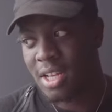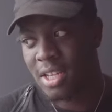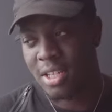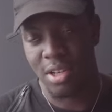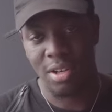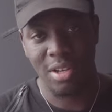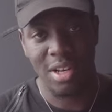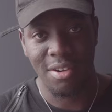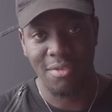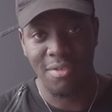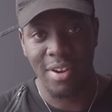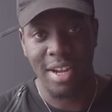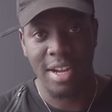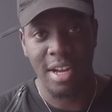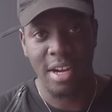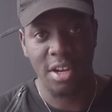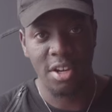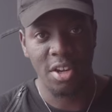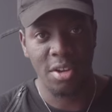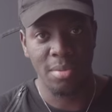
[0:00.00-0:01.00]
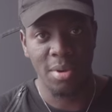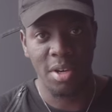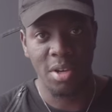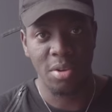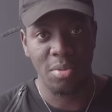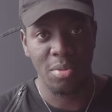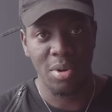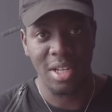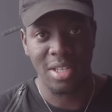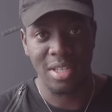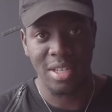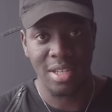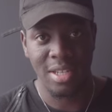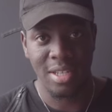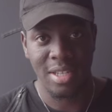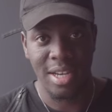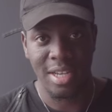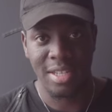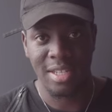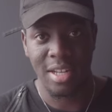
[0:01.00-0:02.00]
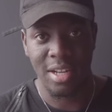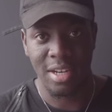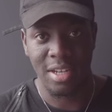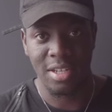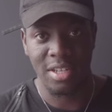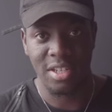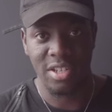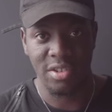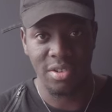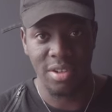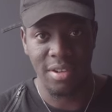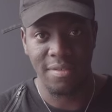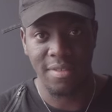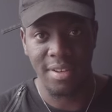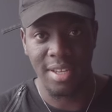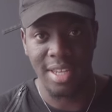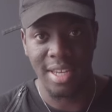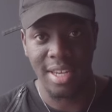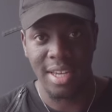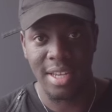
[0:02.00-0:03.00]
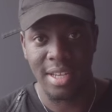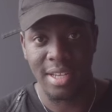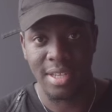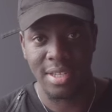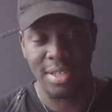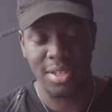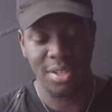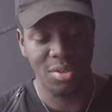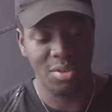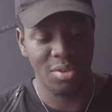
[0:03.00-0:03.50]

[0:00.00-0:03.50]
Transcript: someone like Rei Kawakubo, who worked in the textile industry for years,